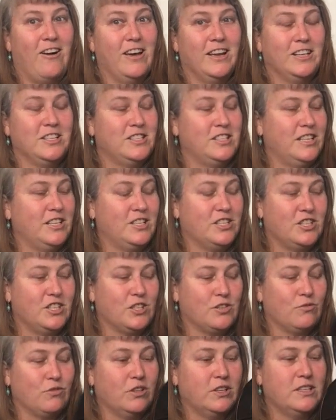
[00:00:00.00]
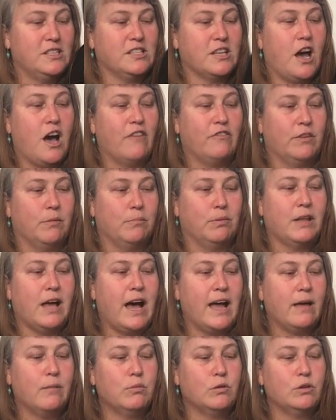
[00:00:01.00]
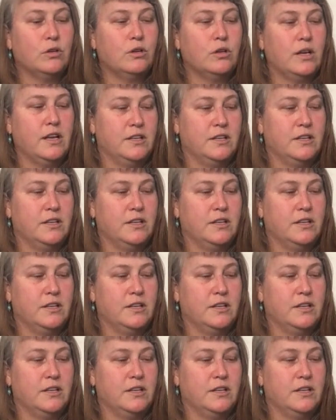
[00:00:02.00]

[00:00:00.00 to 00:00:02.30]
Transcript: It's, it's just really soft and pliable,